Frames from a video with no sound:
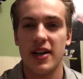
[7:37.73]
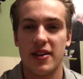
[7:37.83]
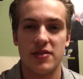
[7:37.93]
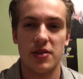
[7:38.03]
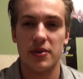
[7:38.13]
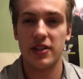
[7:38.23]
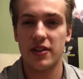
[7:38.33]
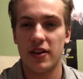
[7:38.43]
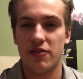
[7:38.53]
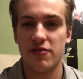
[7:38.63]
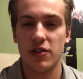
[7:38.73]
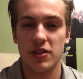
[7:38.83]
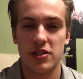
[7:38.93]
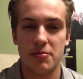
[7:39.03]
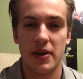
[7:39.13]
Gives you a really full
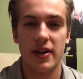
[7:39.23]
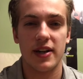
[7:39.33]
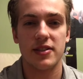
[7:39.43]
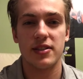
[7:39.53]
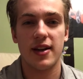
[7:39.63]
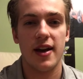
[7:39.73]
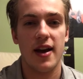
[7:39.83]
experience.